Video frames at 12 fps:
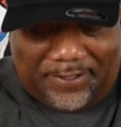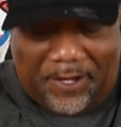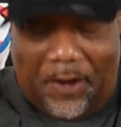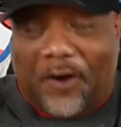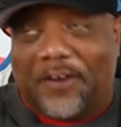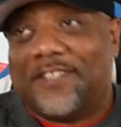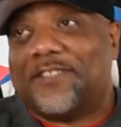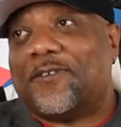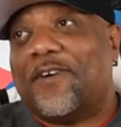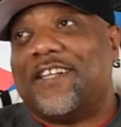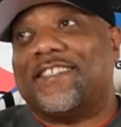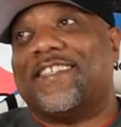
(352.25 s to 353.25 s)
Oh, this
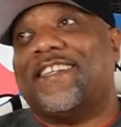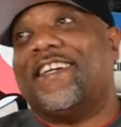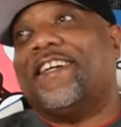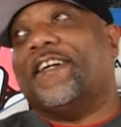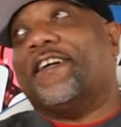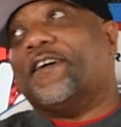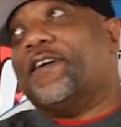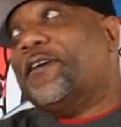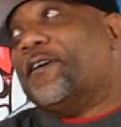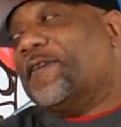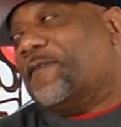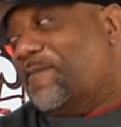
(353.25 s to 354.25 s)
question here.
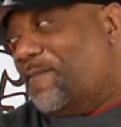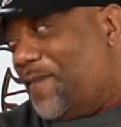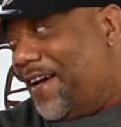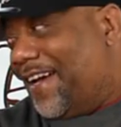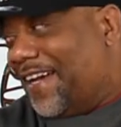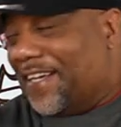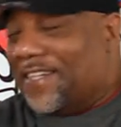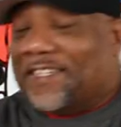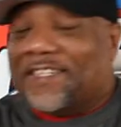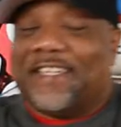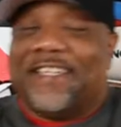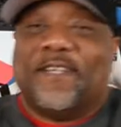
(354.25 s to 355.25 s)
Oh, man.
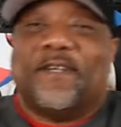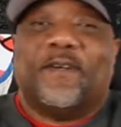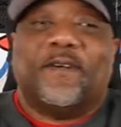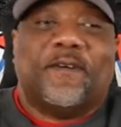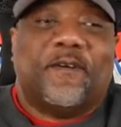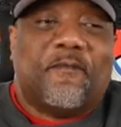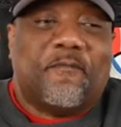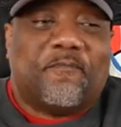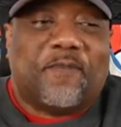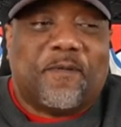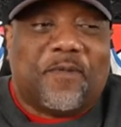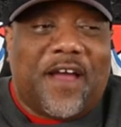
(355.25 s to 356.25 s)

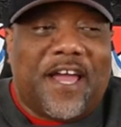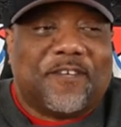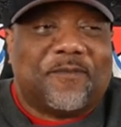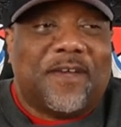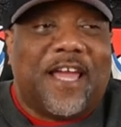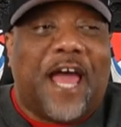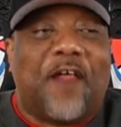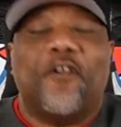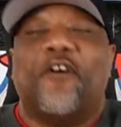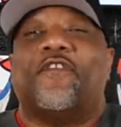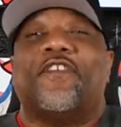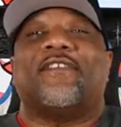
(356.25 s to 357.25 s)
People ask me, I don't
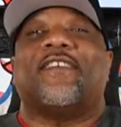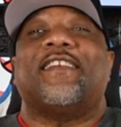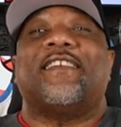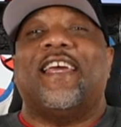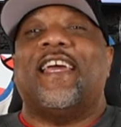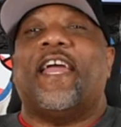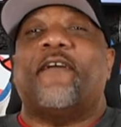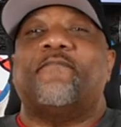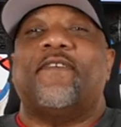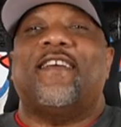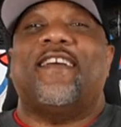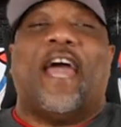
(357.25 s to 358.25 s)
know if it's a dig at
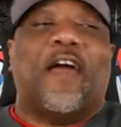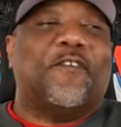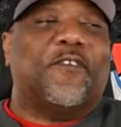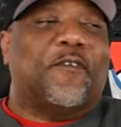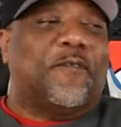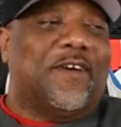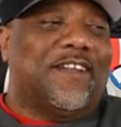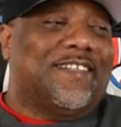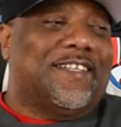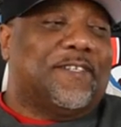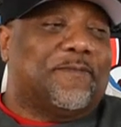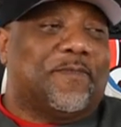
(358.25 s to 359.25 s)
me, I don't know what it
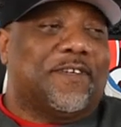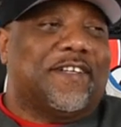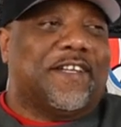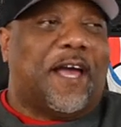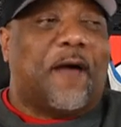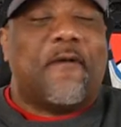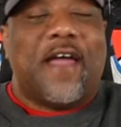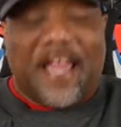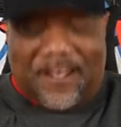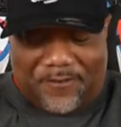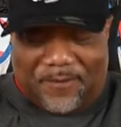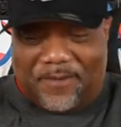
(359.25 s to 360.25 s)
is, but I'm going to
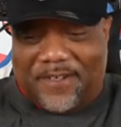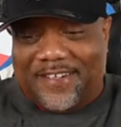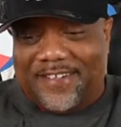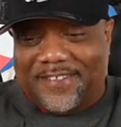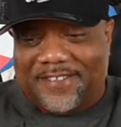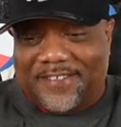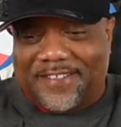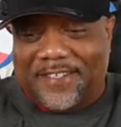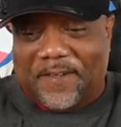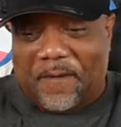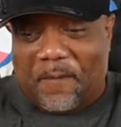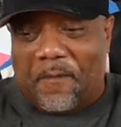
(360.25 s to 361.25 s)
answer it because
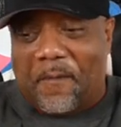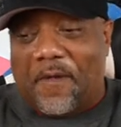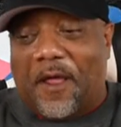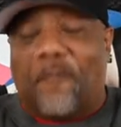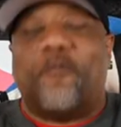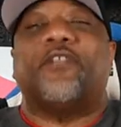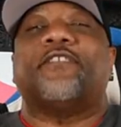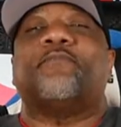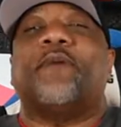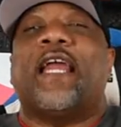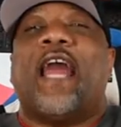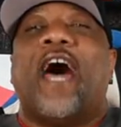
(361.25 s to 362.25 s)
we're just
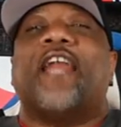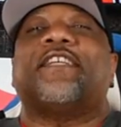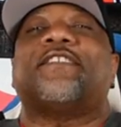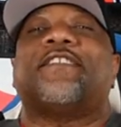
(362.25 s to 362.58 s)
being honest